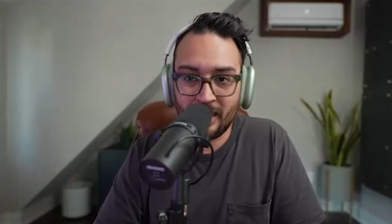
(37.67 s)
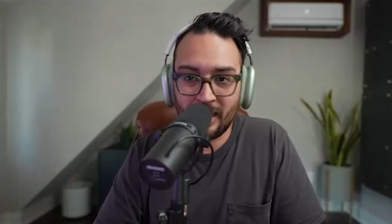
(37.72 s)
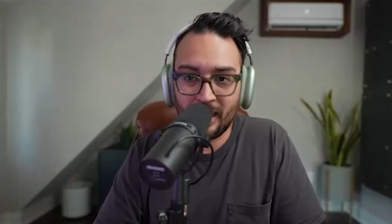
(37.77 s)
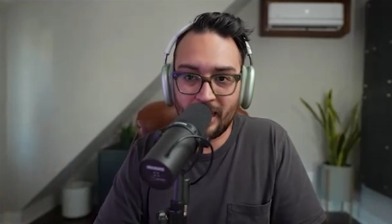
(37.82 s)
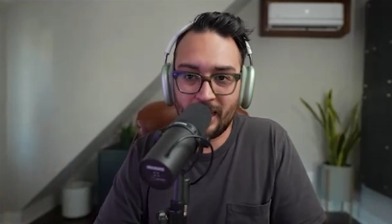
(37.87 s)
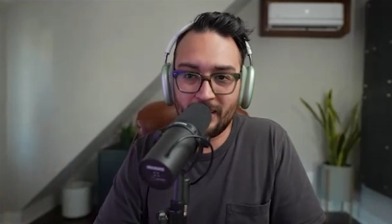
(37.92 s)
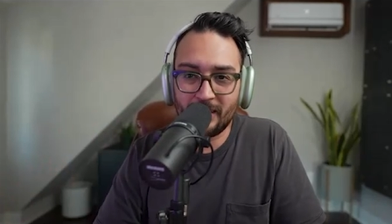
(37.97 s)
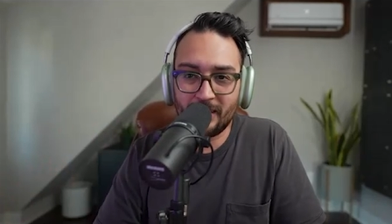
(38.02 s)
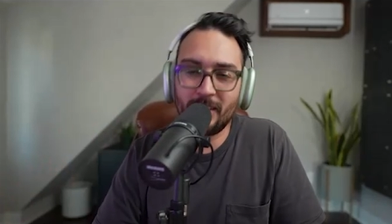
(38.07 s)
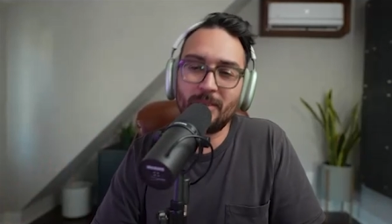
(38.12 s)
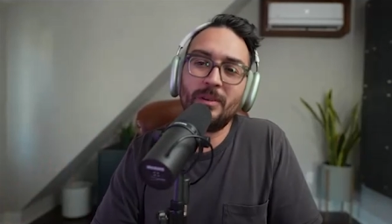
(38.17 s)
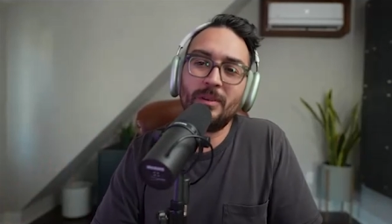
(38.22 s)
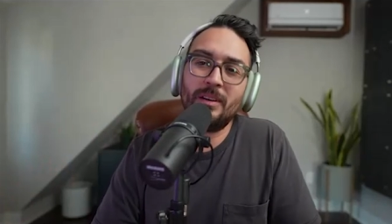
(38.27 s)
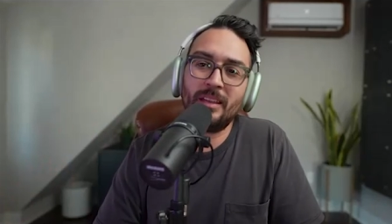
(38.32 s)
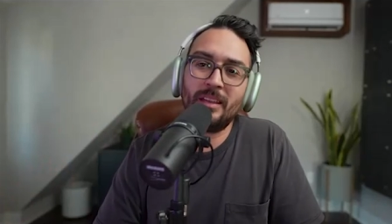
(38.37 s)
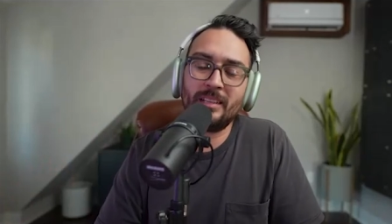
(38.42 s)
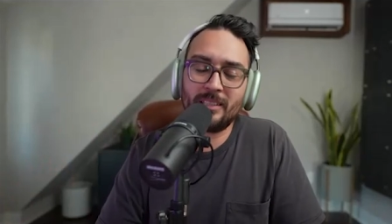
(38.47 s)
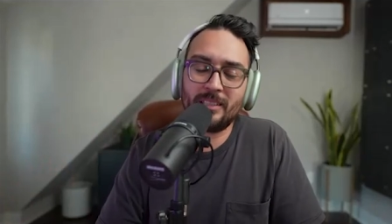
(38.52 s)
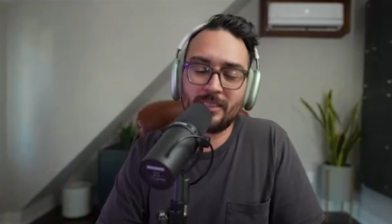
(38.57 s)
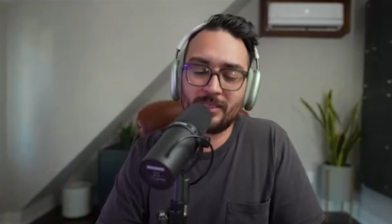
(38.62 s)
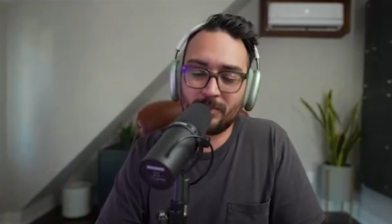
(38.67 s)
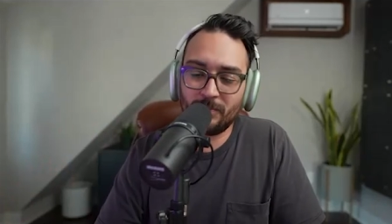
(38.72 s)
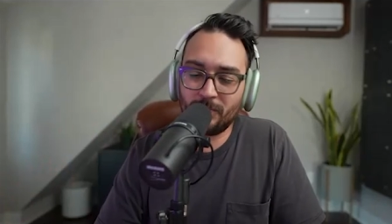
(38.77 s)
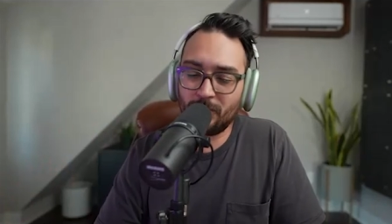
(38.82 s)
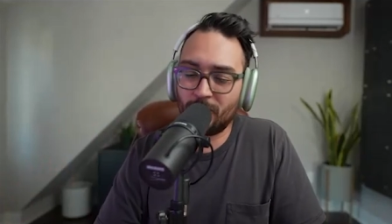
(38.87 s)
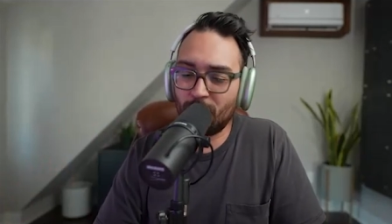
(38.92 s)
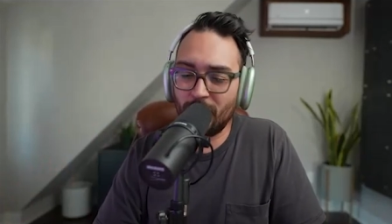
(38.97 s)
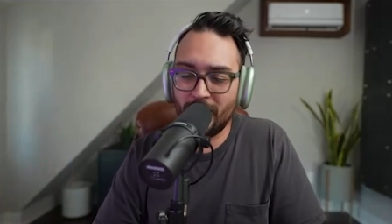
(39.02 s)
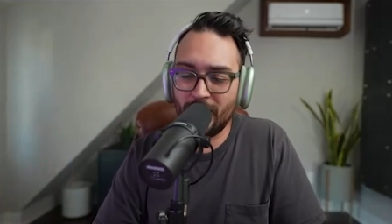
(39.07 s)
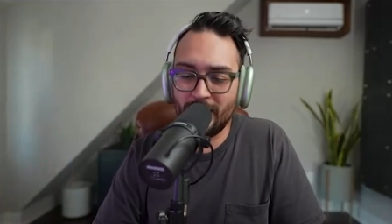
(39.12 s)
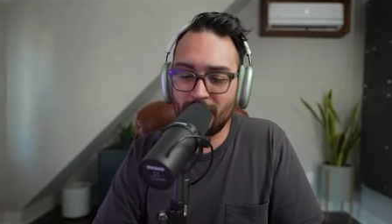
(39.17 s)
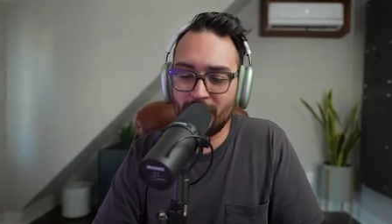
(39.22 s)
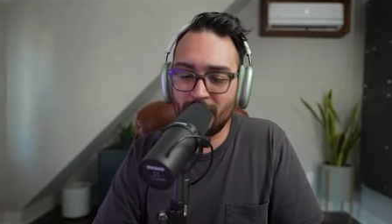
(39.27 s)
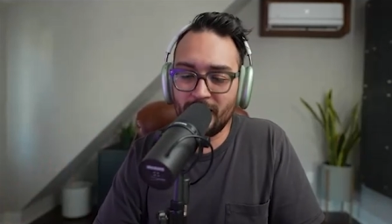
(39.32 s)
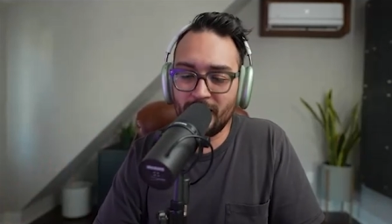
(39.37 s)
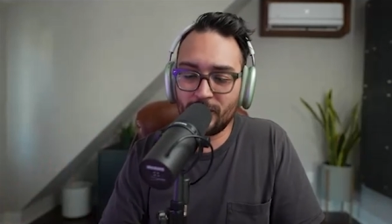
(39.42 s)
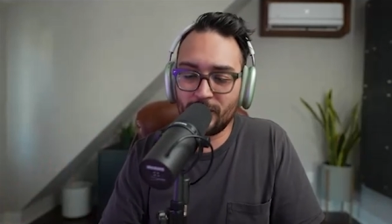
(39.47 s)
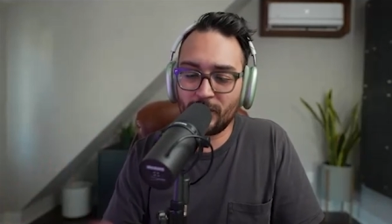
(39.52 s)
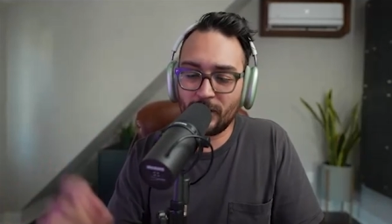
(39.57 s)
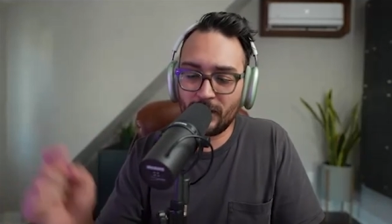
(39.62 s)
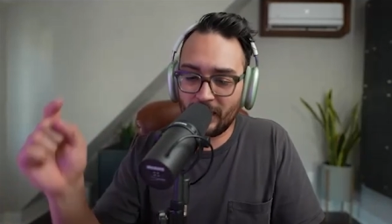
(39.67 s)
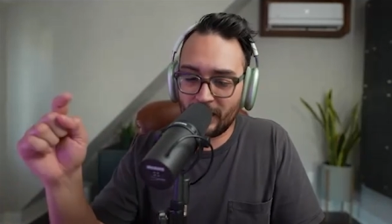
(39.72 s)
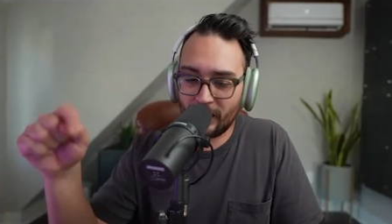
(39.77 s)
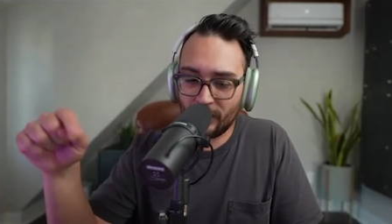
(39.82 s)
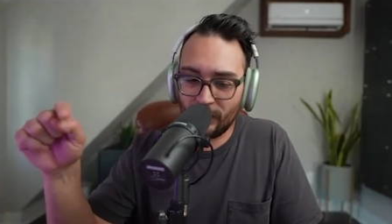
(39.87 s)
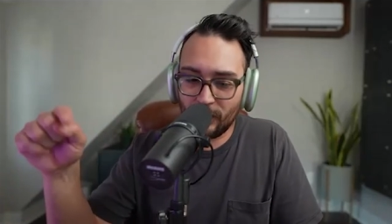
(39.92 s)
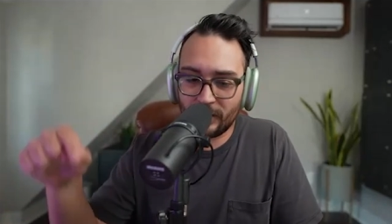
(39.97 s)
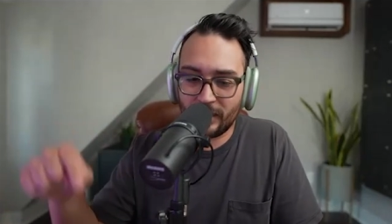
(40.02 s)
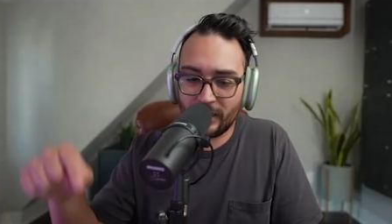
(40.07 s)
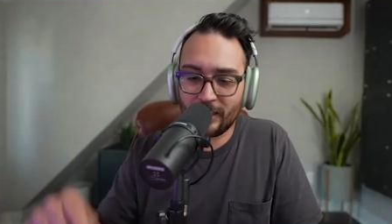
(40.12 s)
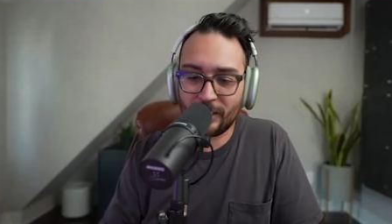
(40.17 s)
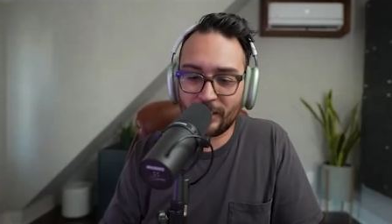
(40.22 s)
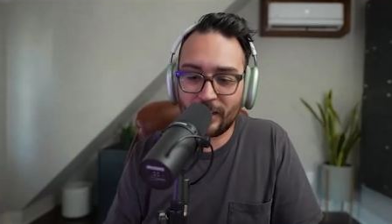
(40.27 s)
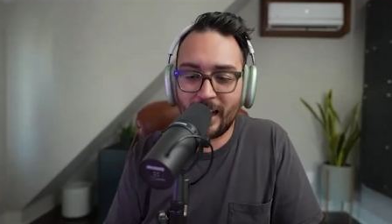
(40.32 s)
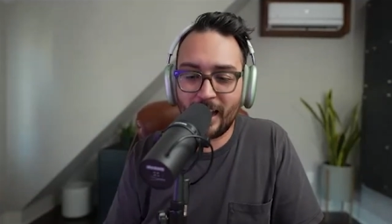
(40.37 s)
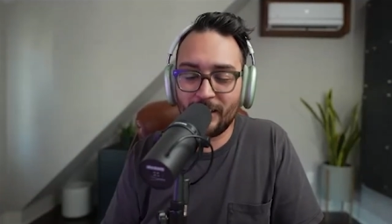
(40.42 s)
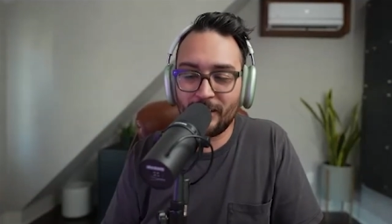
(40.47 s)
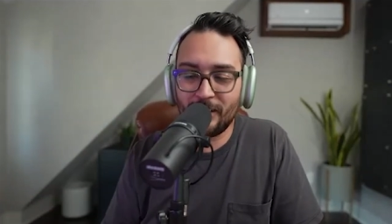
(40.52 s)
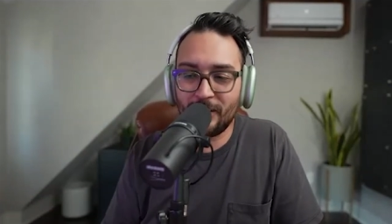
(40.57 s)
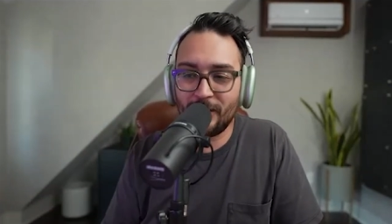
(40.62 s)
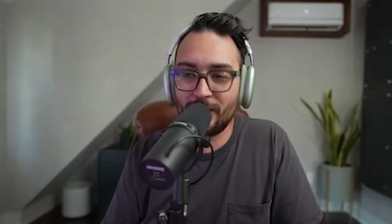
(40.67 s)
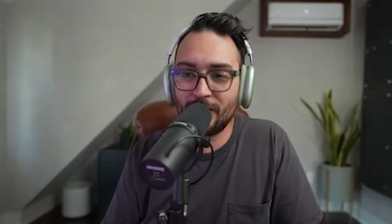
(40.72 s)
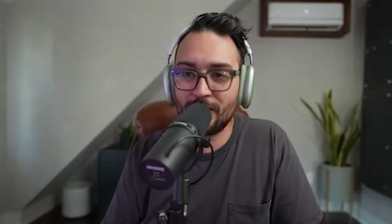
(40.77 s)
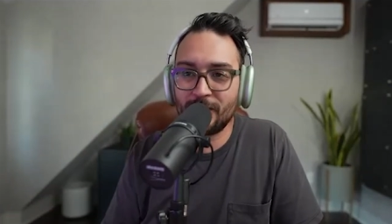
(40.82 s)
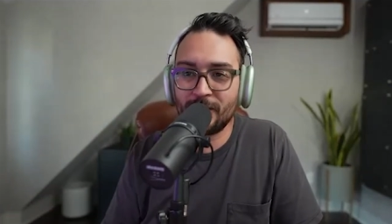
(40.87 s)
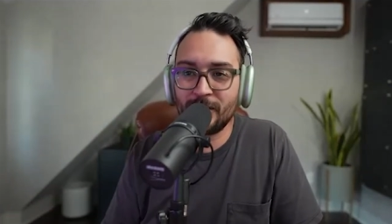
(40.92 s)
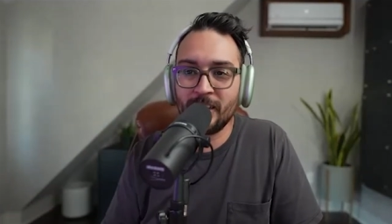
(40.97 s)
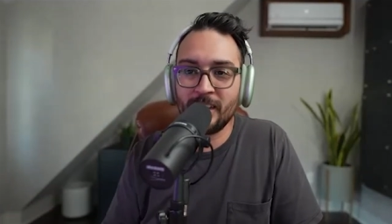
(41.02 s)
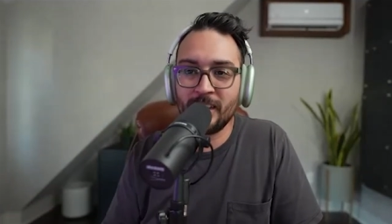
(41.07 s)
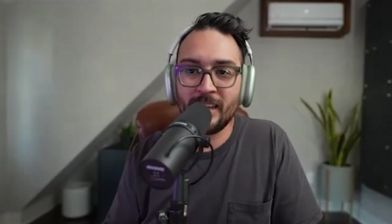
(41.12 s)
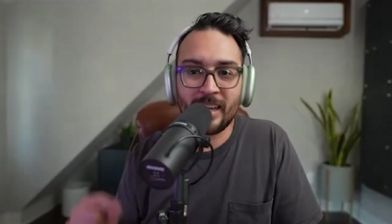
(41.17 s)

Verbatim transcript: And I was like, well, that's crazy. And so I like looked at the calendars,